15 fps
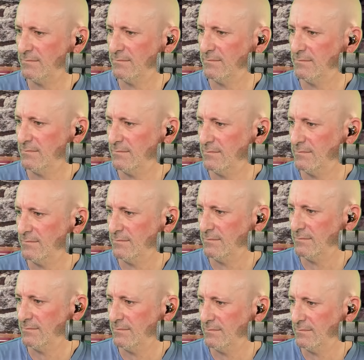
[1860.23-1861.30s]

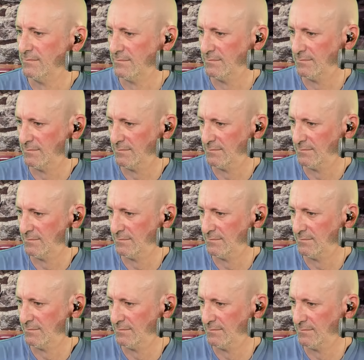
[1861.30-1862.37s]

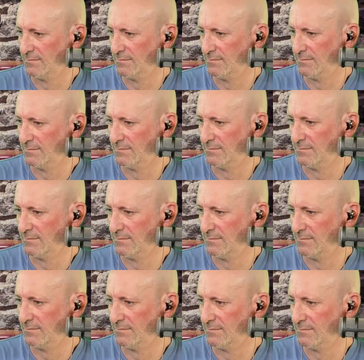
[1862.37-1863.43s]

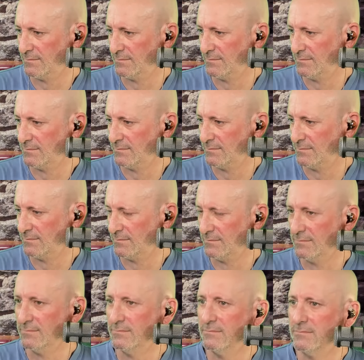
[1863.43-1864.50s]

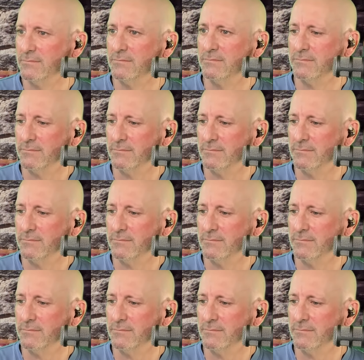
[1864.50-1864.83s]
[no speech]